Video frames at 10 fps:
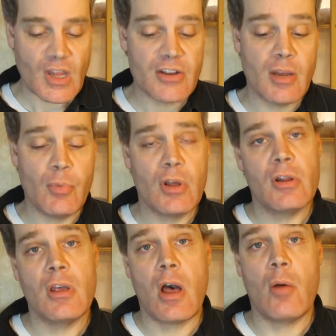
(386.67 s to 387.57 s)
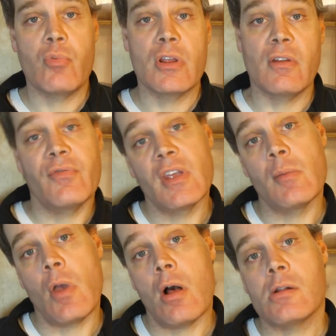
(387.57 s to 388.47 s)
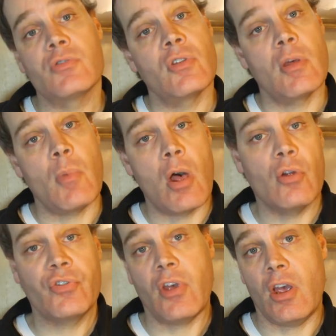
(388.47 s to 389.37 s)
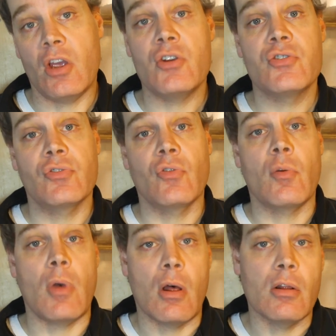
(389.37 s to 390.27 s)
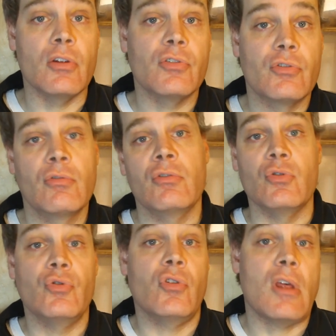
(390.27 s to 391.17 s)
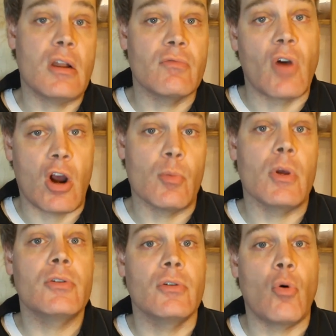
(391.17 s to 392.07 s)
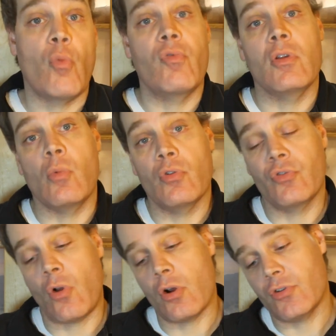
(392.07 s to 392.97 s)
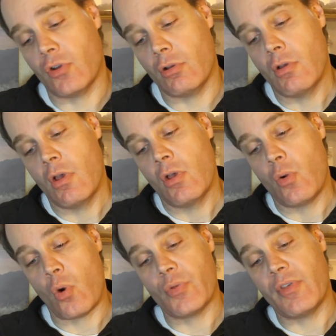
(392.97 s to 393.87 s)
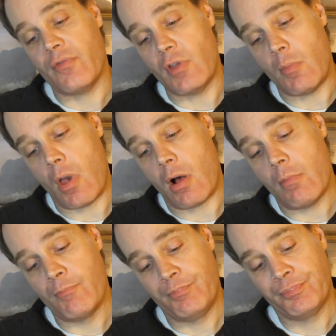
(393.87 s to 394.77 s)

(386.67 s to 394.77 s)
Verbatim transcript: Typically I'll bring the female to the male's cage so the male is used to that environment and hopefully will start to court the female.